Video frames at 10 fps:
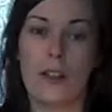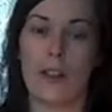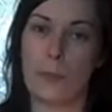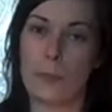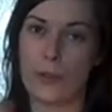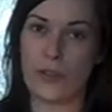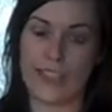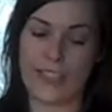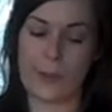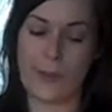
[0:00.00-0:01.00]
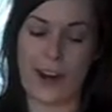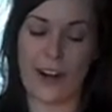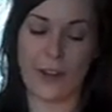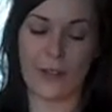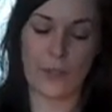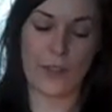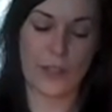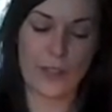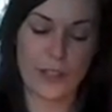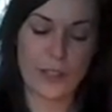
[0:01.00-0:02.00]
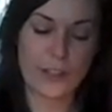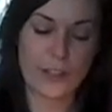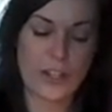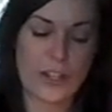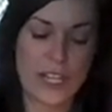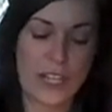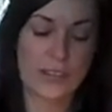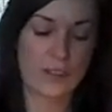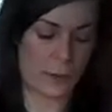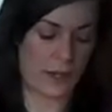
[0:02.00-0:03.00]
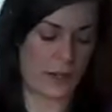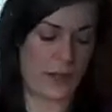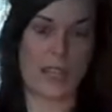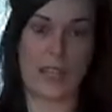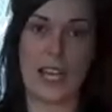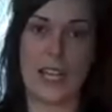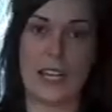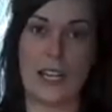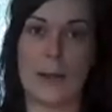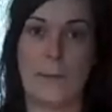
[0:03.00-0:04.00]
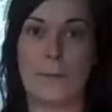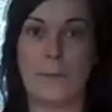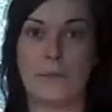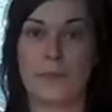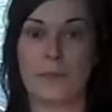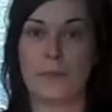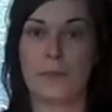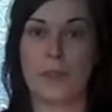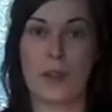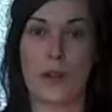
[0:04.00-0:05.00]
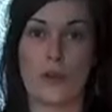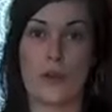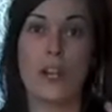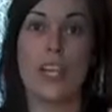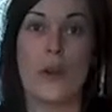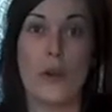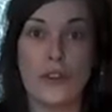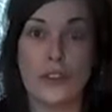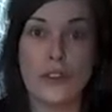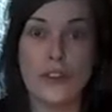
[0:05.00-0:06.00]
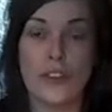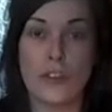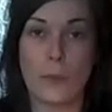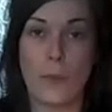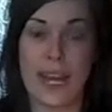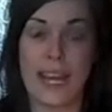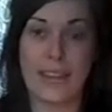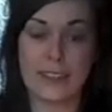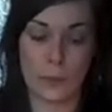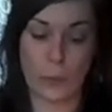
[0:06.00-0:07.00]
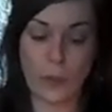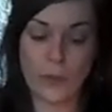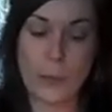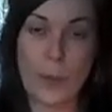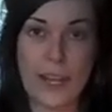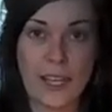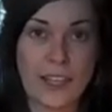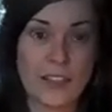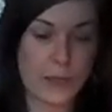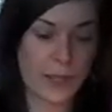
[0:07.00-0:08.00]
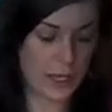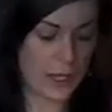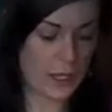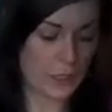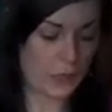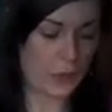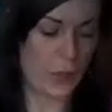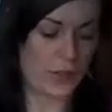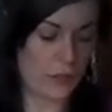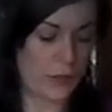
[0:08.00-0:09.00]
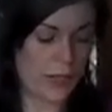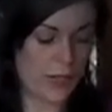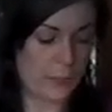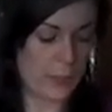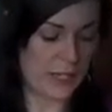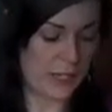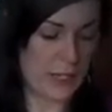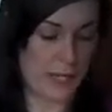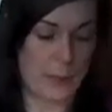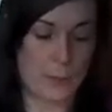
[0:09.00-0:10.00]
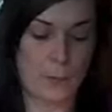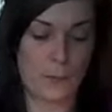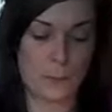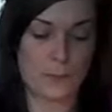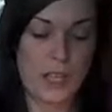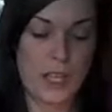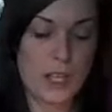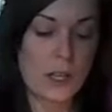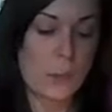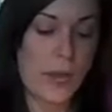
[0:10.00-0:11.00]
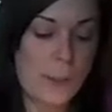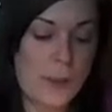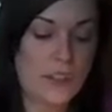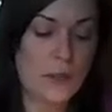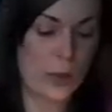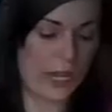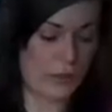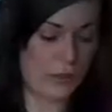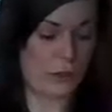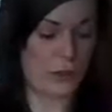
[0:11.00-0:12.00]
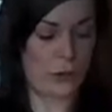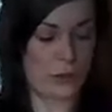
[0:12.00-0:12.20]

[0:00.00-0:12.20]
the processing part of the journey is, where they then reconstitute it by adding water back into it. So it's already been what happens whenever